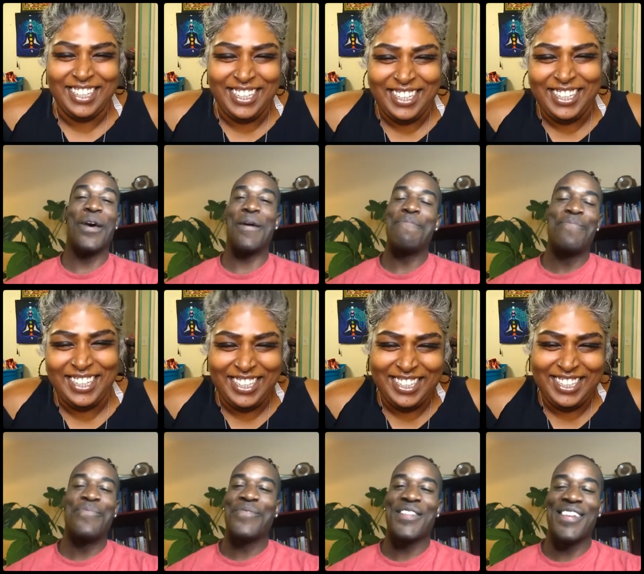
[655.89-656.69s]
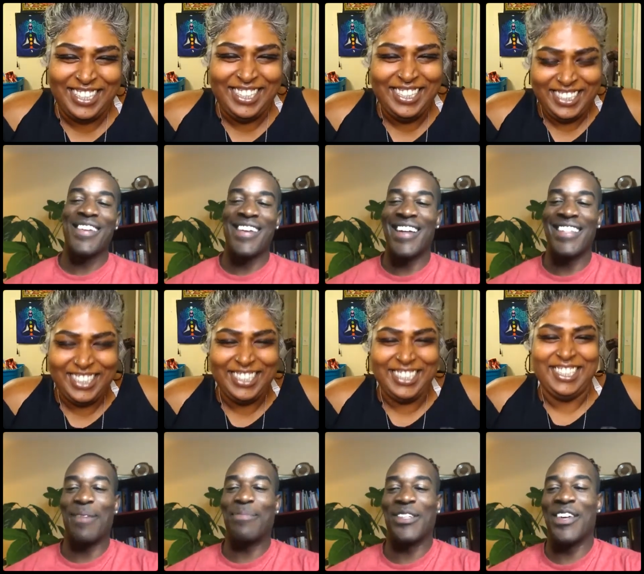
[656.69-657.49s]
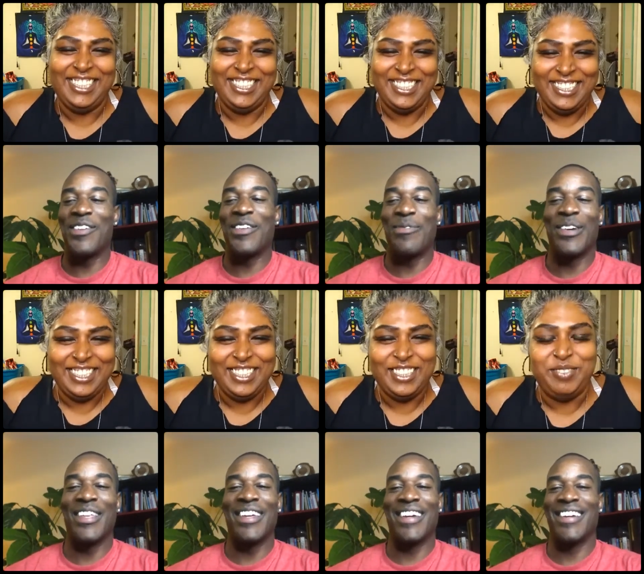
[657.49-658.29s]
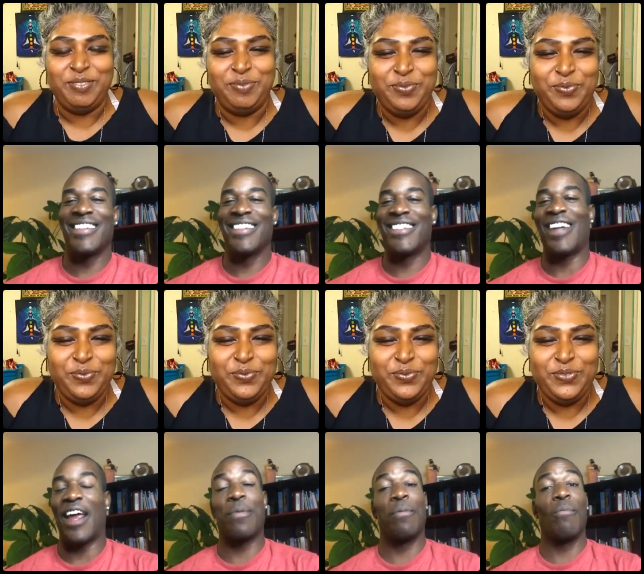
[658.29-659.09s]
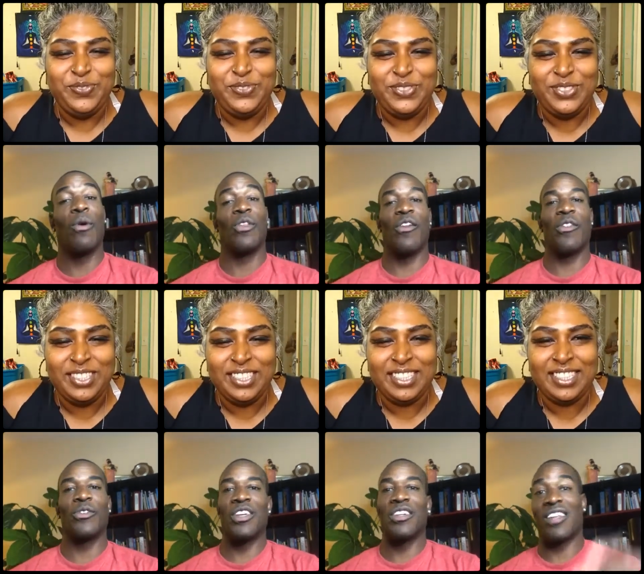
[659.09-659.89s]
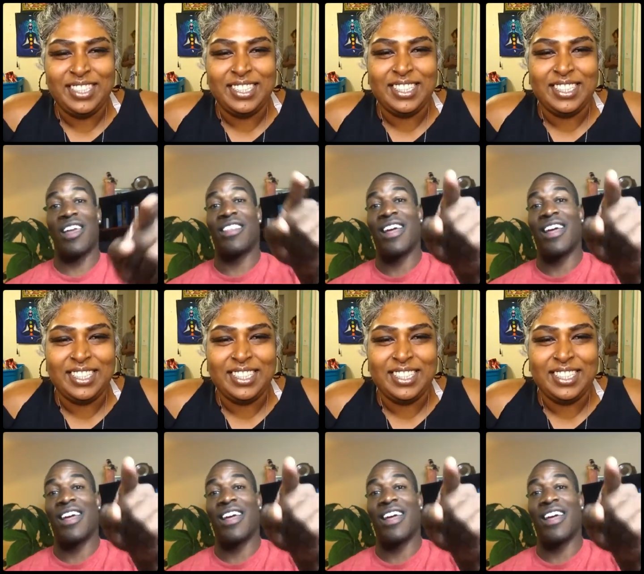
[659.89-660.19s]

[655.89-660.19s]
Speaker 1: but it's up to you to really shape and mold all those things. And